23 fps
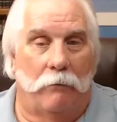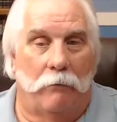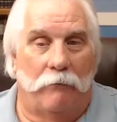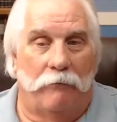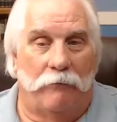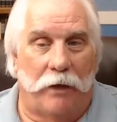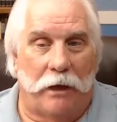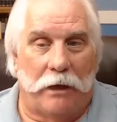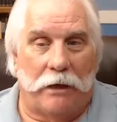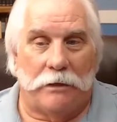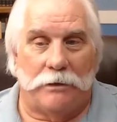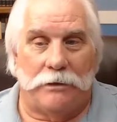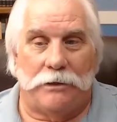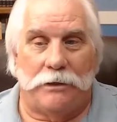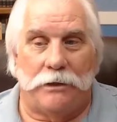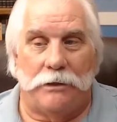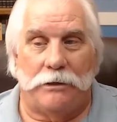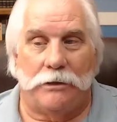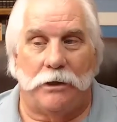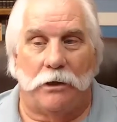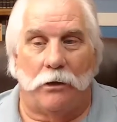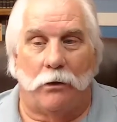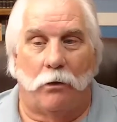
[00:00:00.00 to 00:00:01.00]

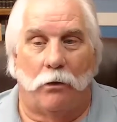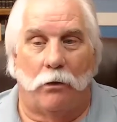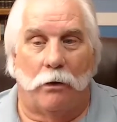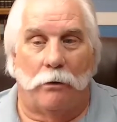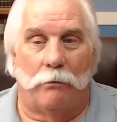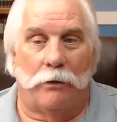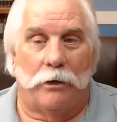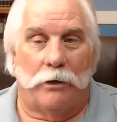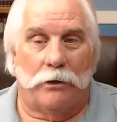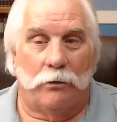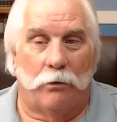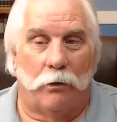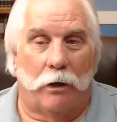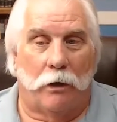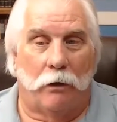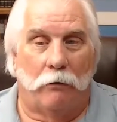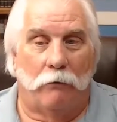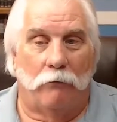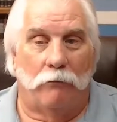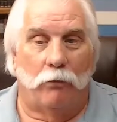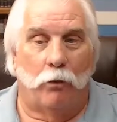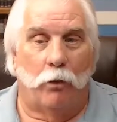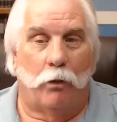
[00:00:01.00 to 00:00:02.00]
Vacancies in the Quorum of the
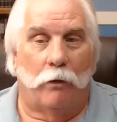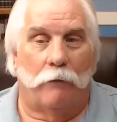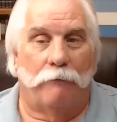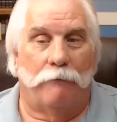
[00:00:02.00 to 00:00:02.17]
12 were